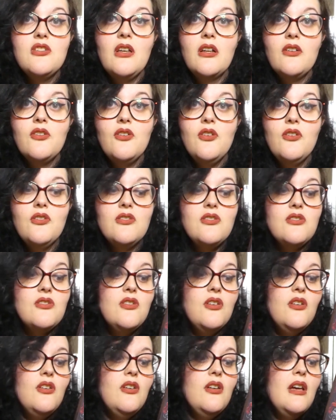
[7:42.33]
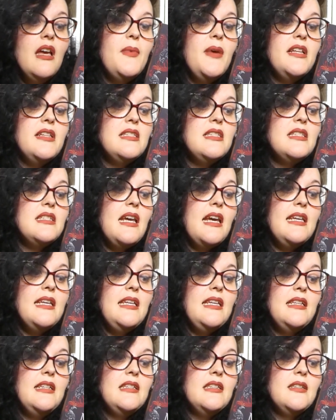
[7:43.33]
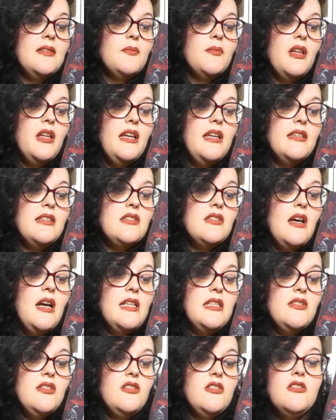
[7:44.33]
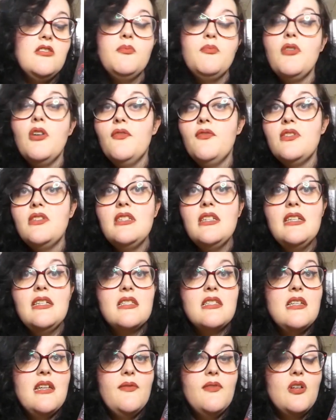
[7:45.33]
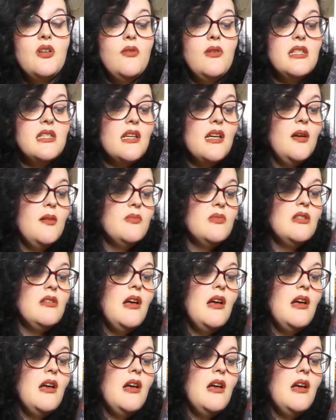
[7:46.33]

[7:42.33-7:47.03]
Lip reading: that cursed her and stay hidden in plain sight so that the prophecy is never going to come to